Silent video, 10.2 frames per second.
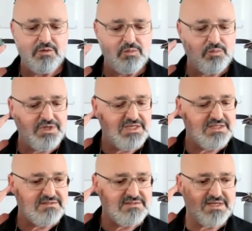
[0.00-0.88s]

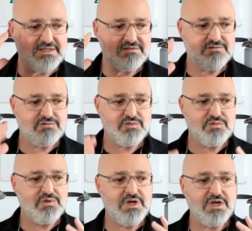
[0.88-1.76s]
we tend
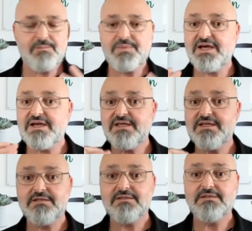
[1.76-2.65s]
to
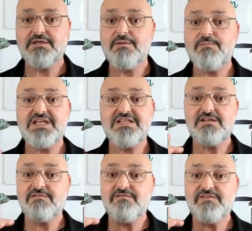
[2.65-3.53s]
apply
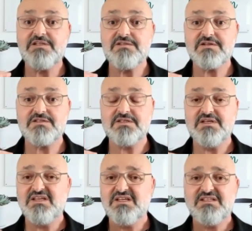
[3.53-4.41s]
mental filters
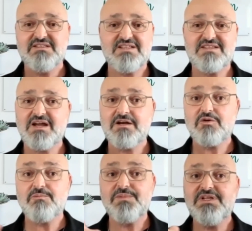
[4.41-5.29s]
that are
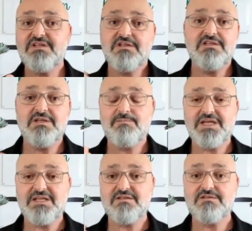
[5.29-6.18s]
completely
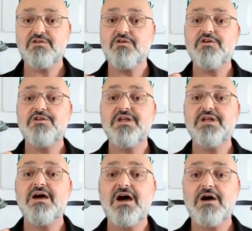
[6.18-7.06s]
dependent on
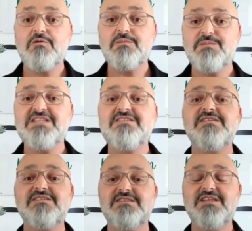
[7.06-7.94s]
our mental
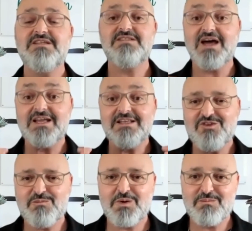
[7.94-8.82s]
state at the
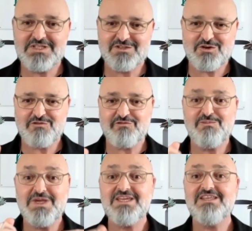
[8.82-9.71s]
moment of
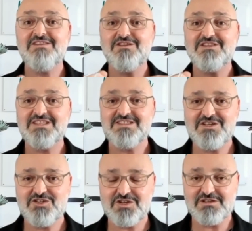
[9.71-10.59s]
making the
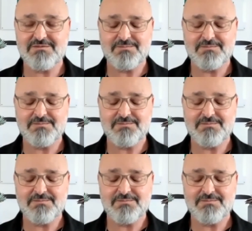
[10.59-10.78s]
decision,